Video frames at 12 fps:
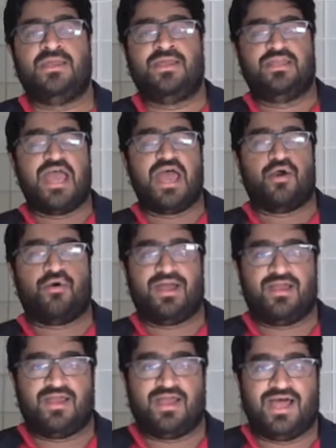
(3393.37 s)
Now,
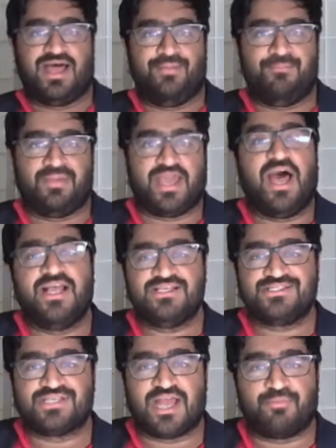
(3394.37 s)
uh,
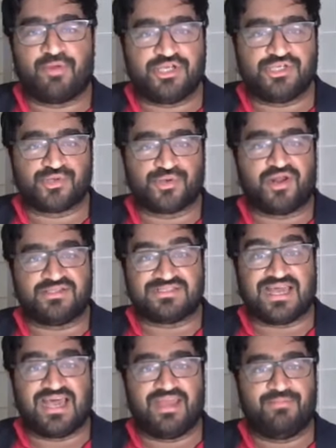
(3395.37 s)
because I'm running short on time,